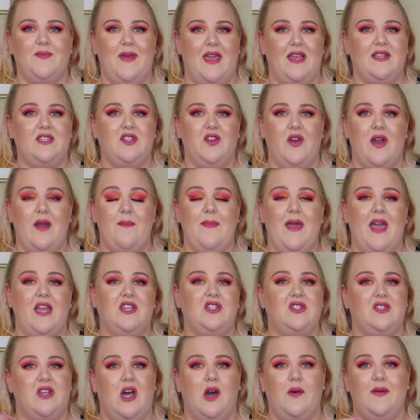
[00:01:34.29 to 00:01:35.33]
My Instagram
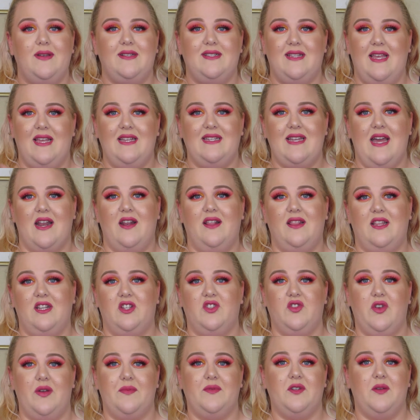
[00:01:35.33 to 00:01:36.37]
page is always linked down in the
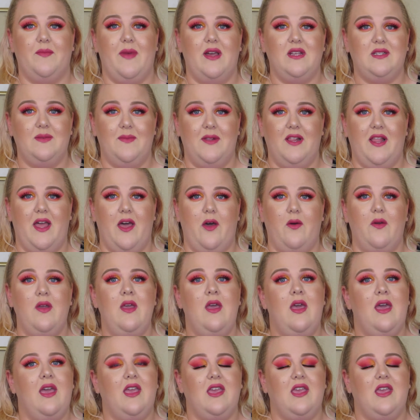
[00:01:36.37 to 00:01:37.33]
description box below.